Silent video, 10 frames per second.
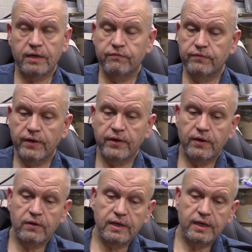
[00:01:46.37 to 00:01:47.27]
at a
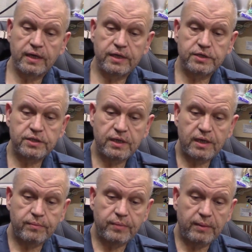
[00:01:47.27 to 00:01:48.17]
very early age,
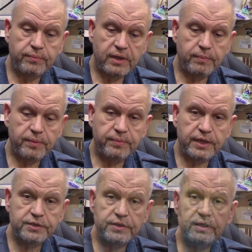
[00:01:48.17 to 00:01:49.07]
and I'll, I'll, put up a
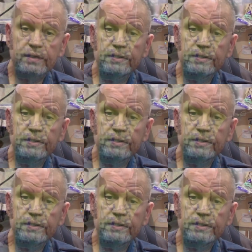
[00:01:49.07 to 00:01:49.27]
picture here